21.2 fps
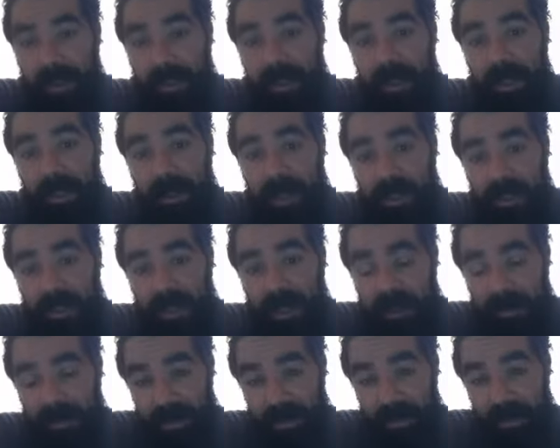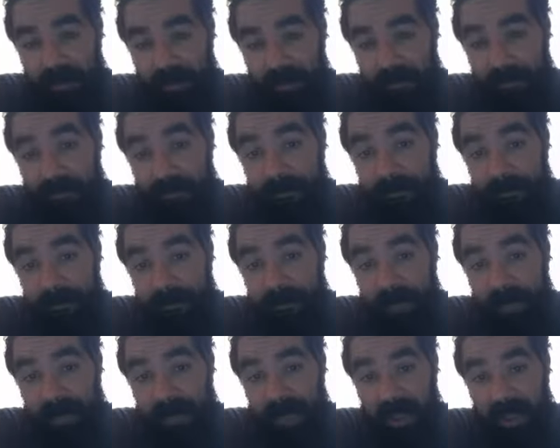until about 7.
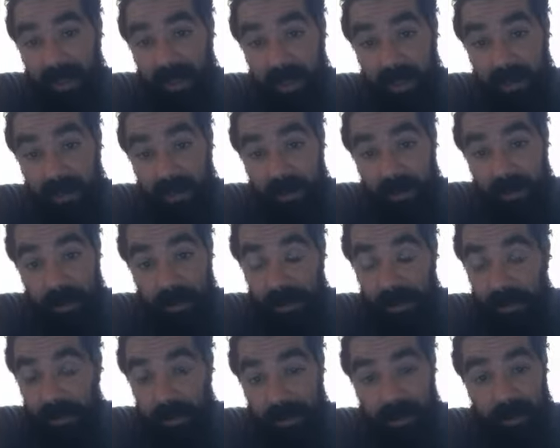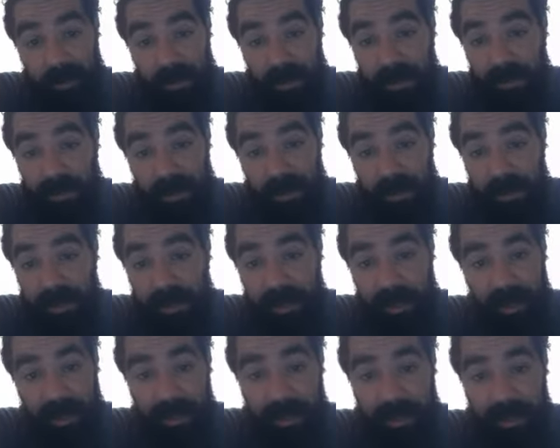And then I'll, I'll throw some motherfucking
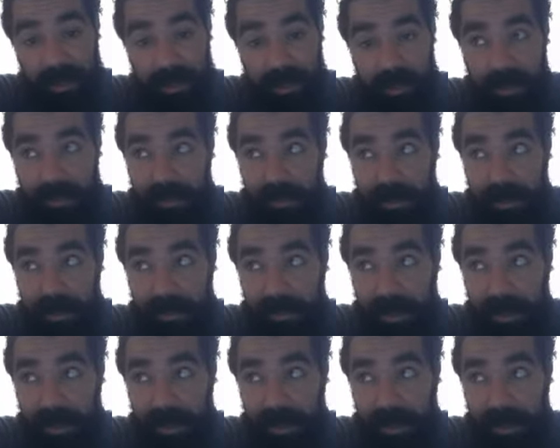heat on my